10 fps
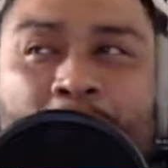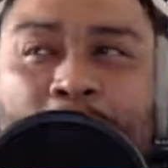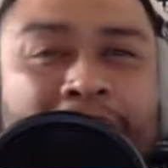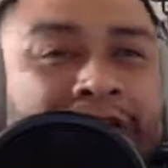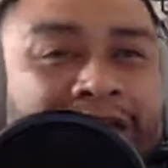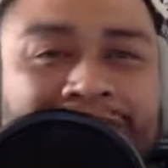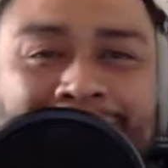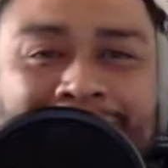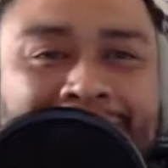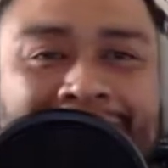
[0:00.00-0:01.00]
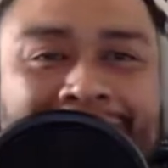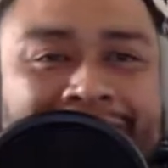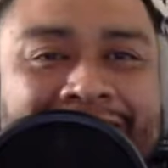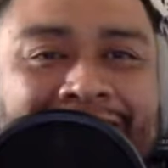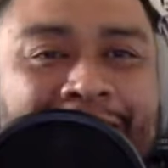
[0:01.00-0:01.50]
greetings or like
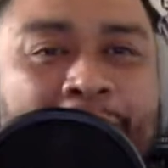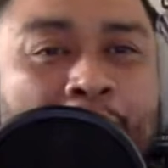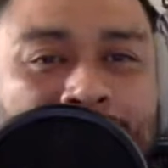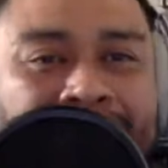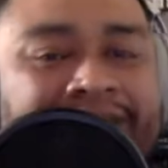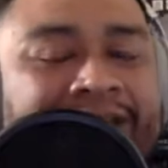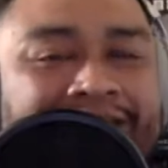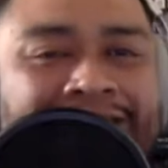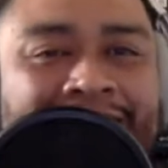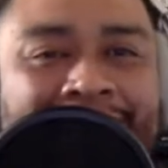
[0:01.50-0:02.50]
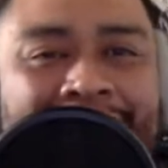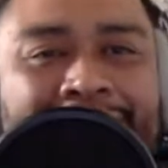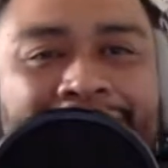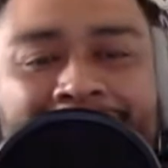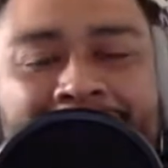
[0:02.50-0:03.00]
these parties that
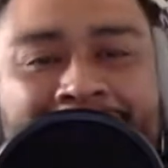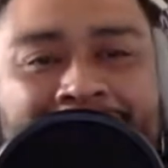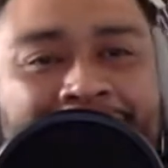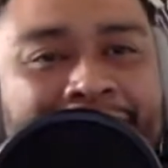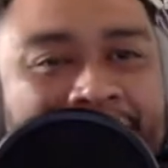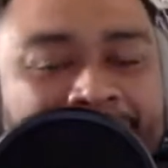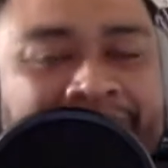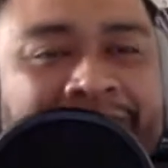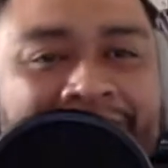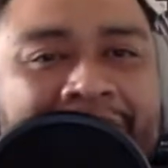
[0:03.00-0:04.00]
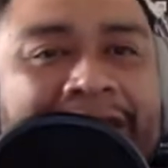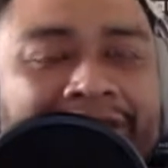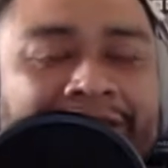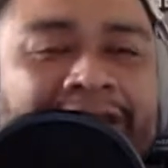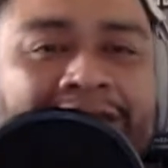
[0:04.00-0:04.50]
their families are having.